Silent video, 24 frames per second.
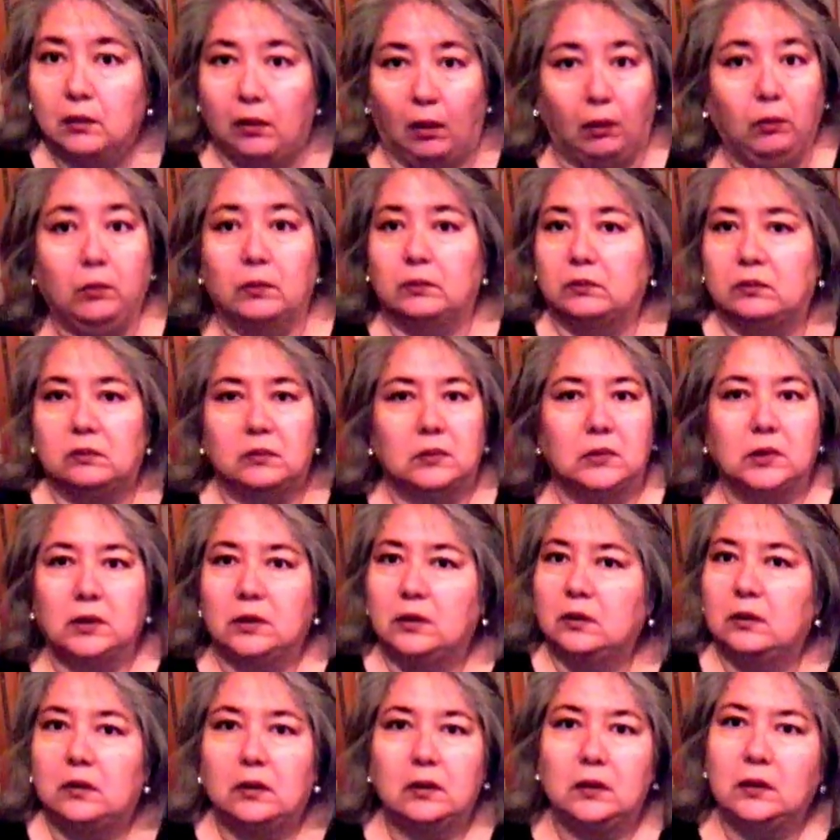Oh,
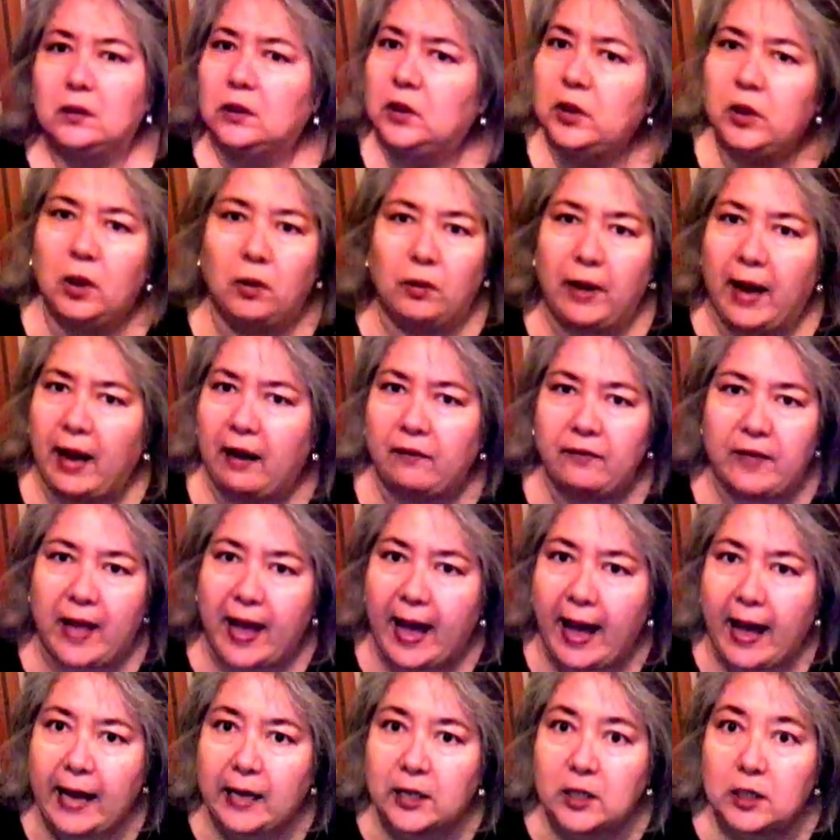you don't have
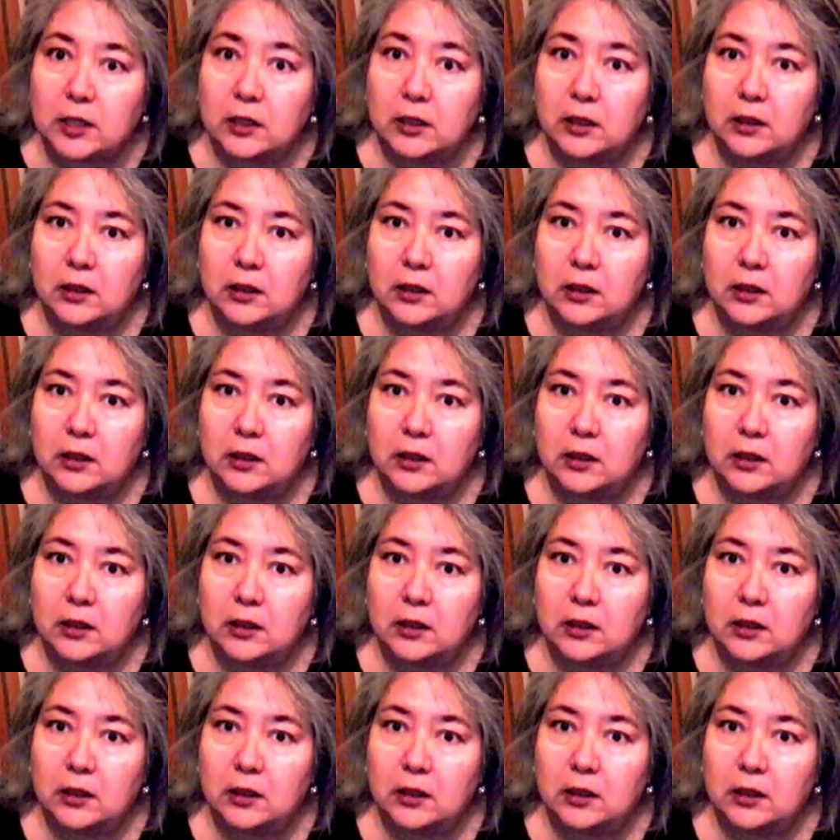that.